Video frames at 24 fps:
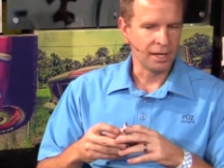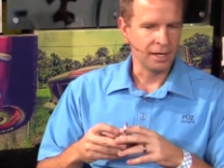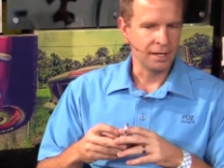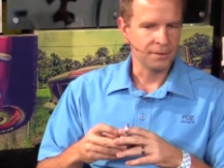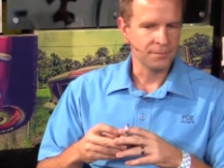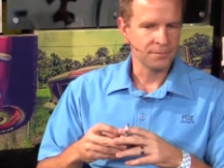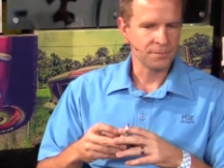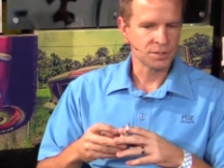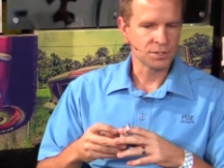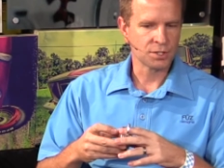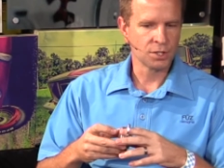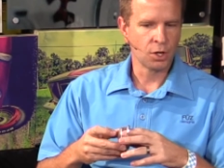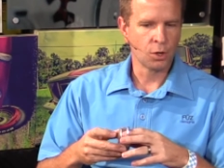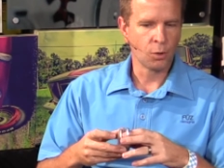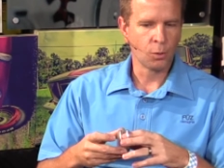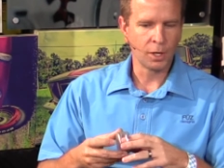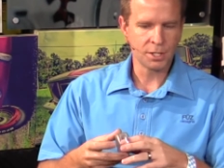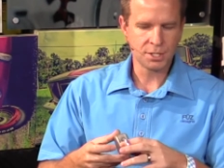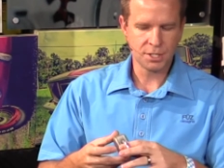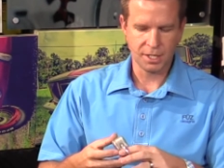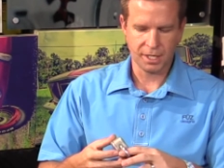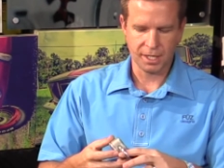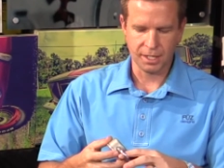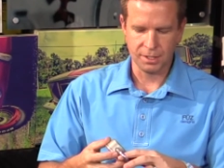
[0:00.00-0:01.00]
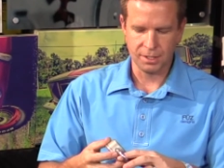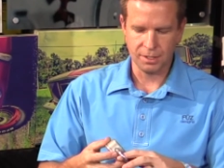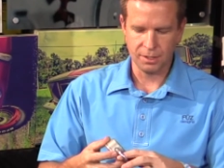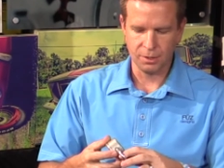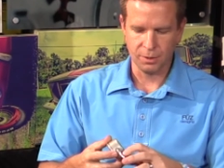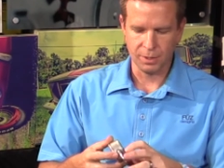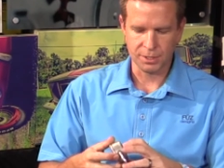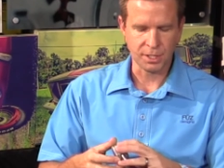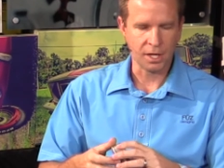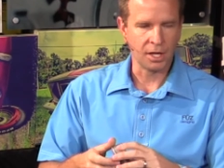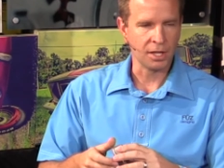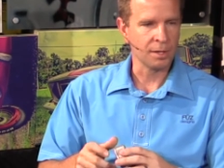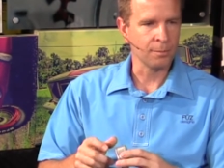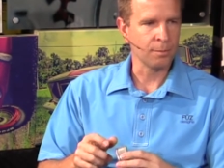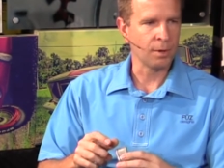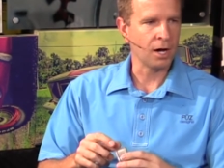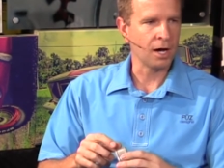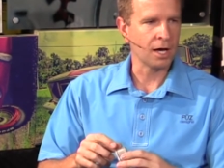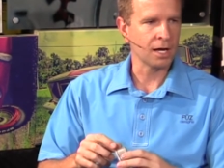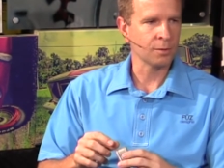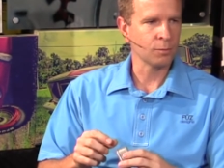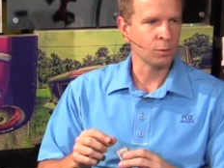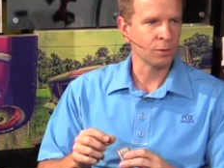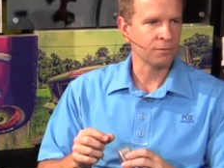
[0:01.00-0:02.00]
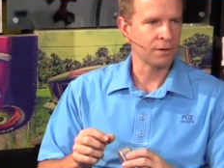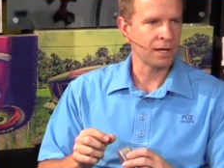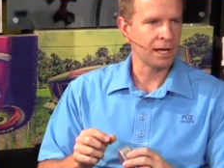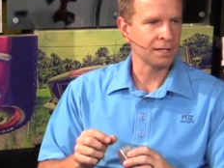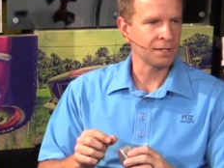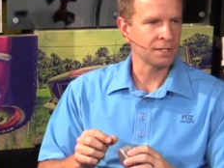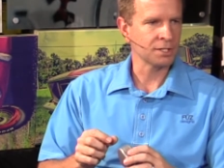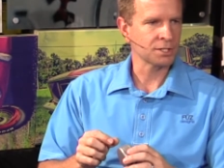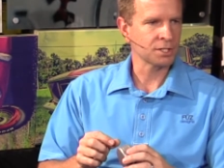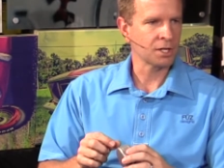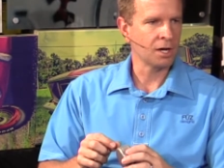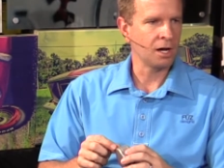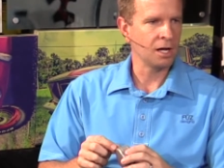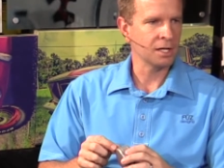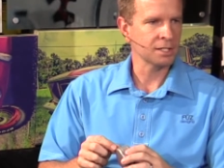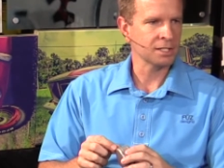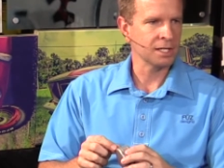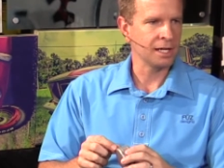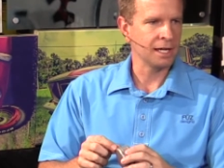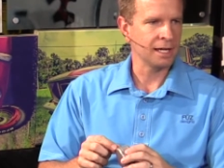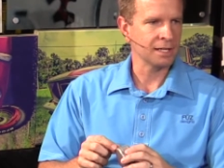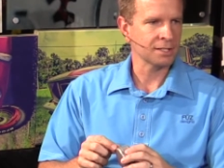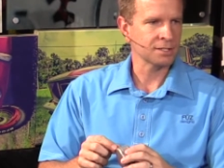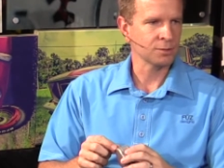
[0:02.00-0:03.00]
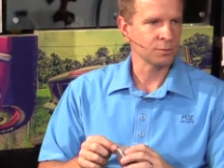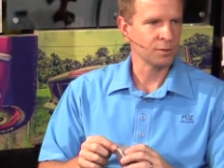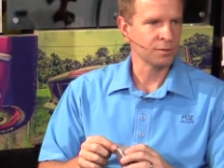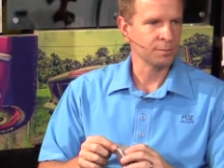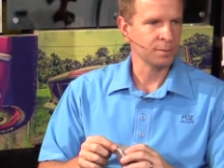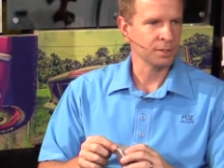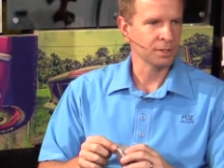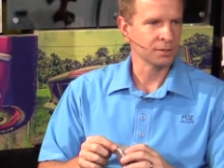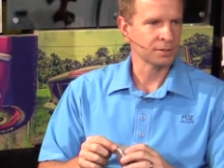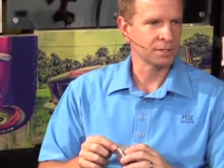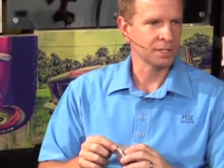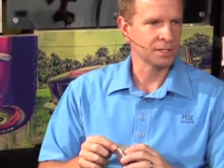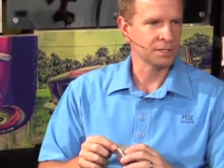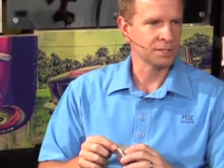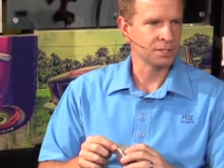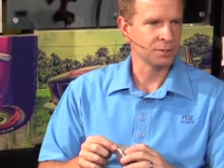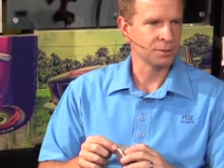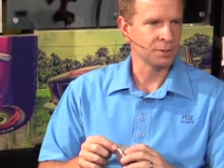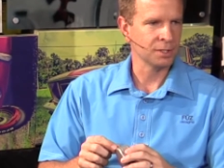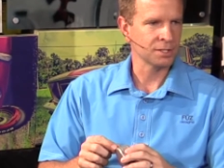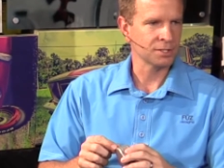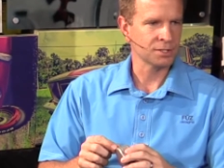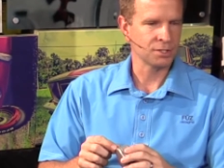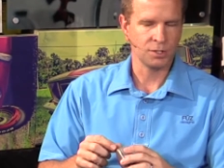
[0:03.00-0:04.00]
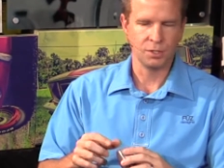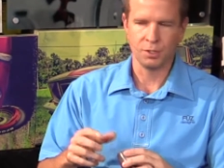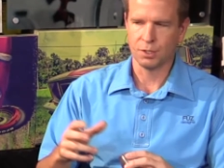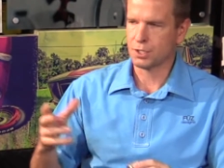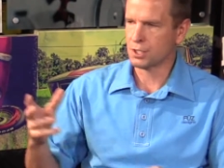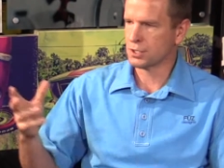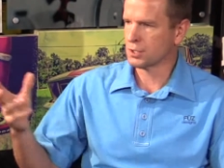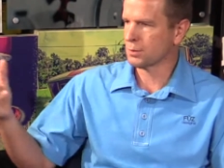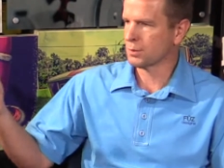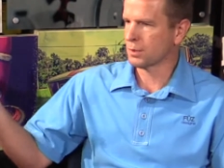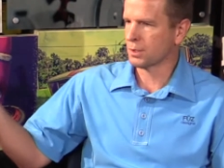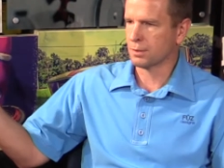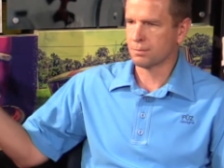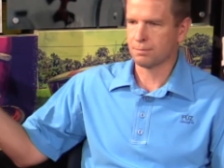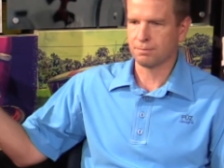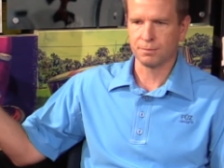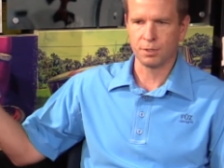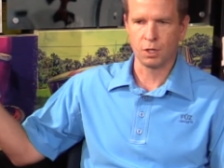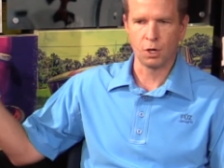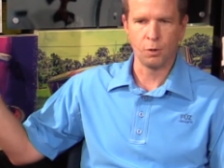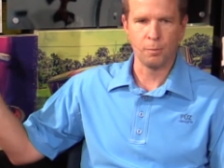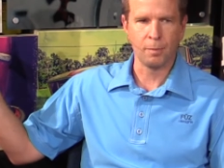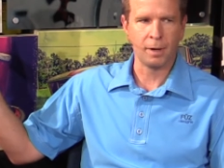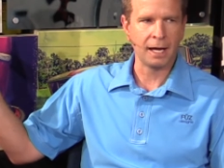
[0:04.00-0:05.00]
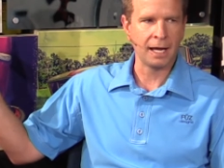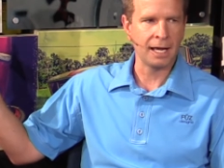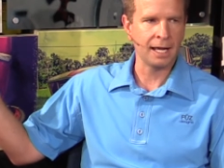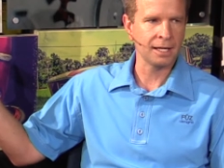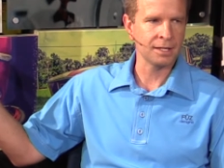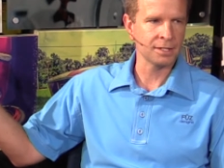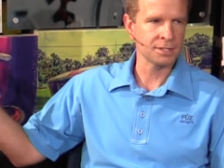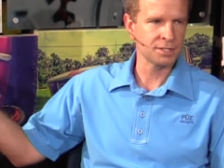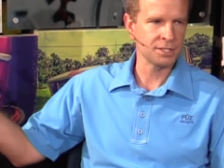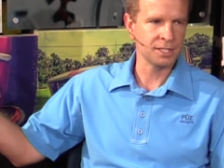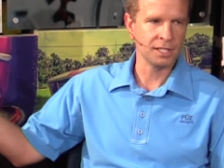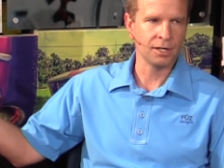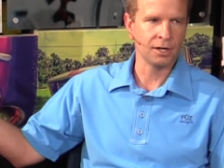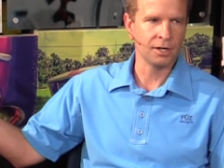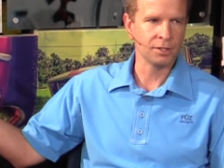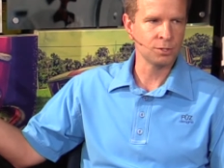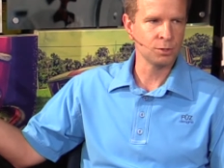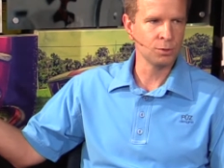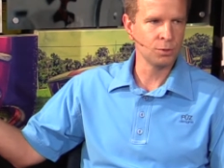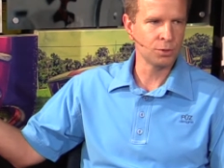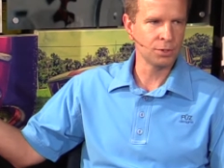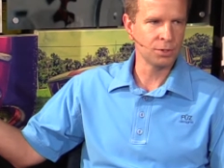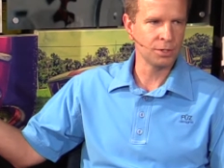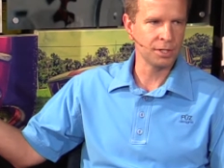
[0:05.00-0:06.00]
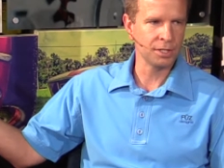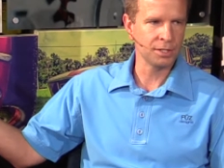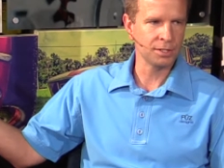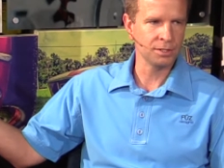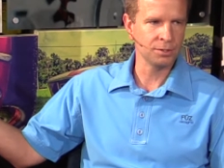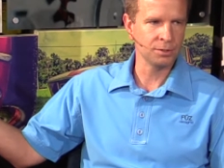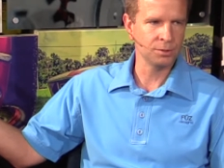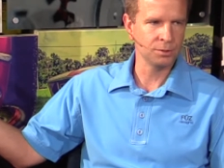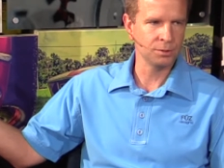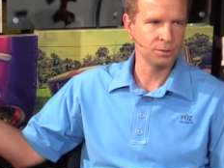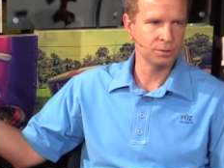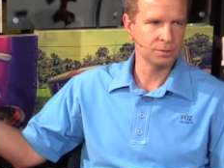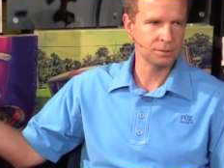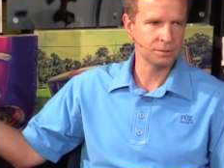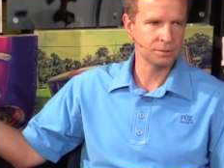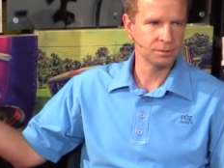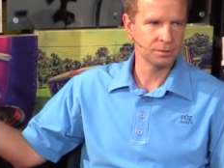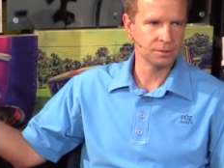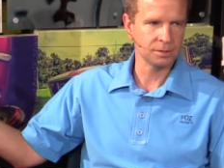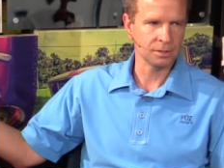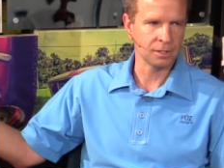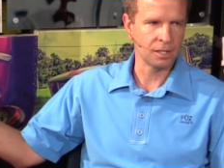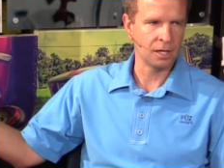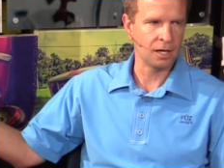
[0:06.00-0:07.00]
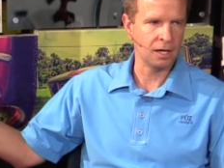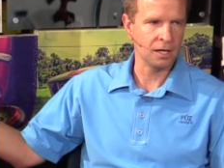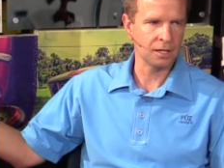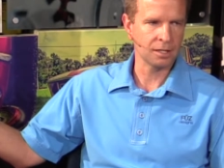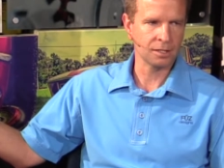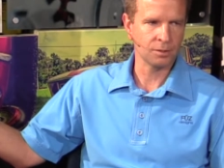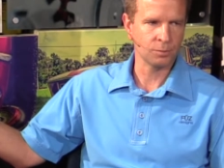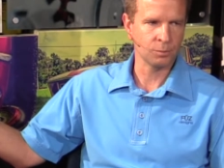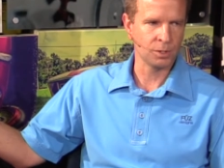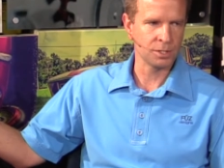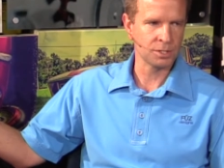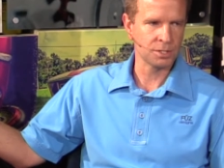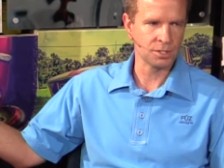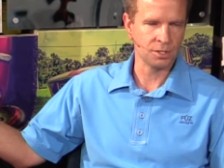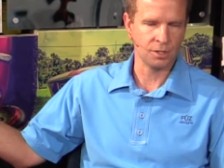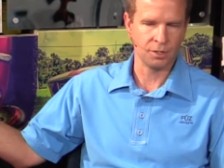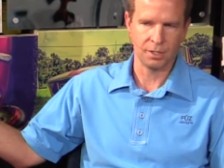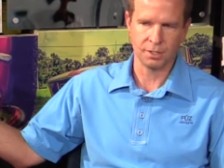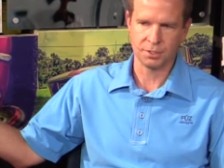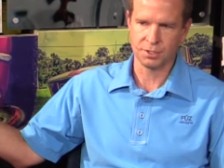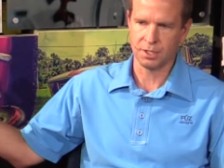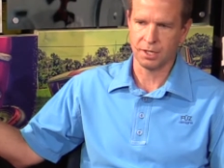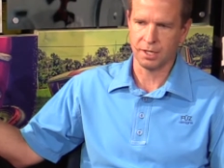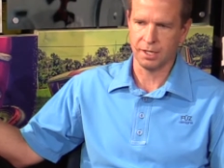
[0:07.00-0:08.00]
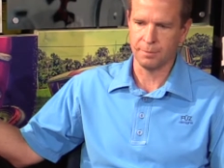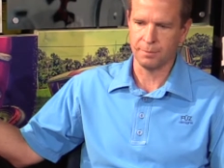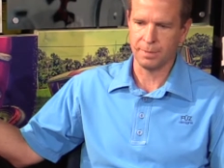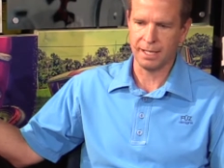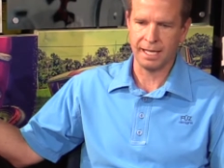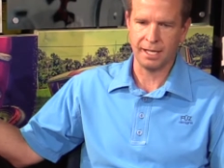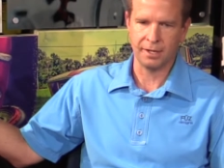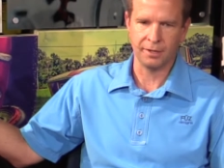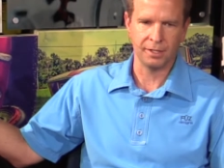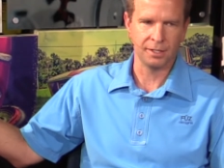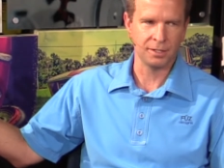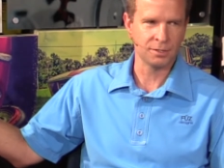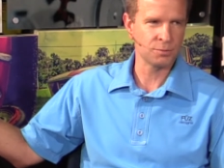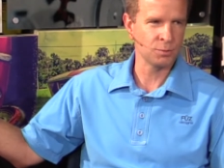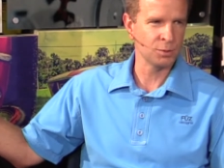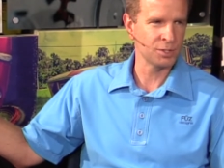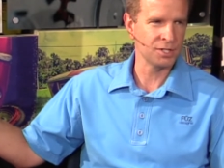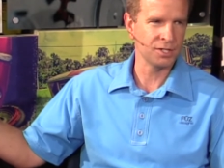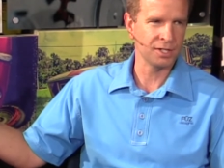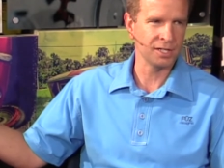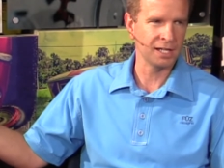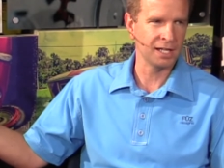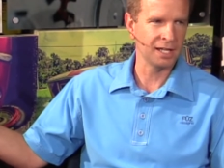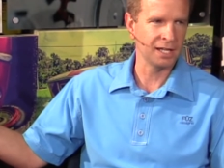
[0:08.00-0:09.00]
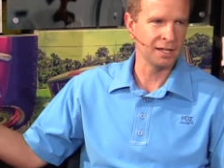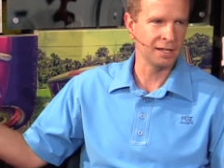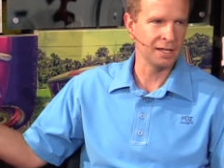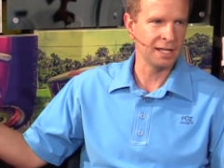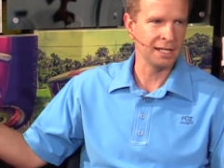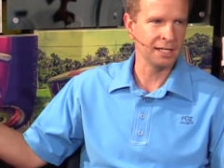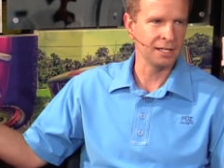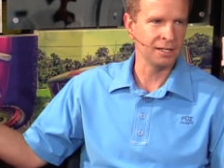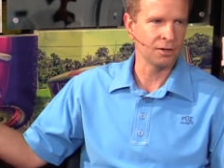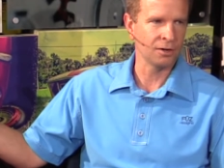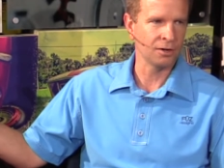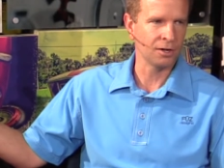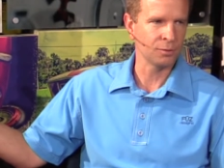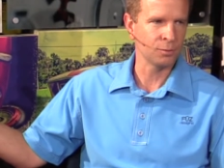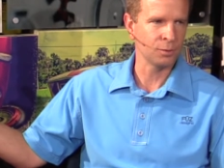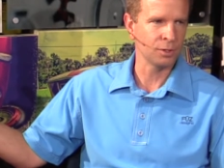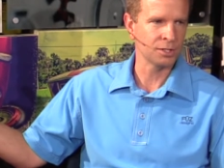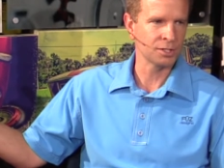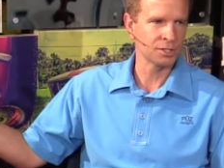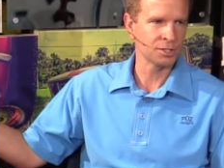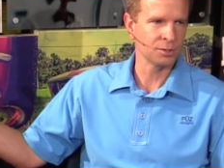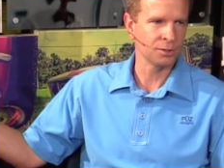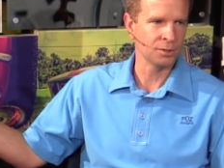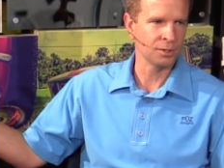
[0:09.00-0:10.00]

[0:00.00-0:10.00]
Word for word: Right. So what you can do is on the bottom, we've got these contacts that we've built into it. So you just go buy a CR232 lock, which, okay. or sorry, batteries, which you can get at any hardware sure.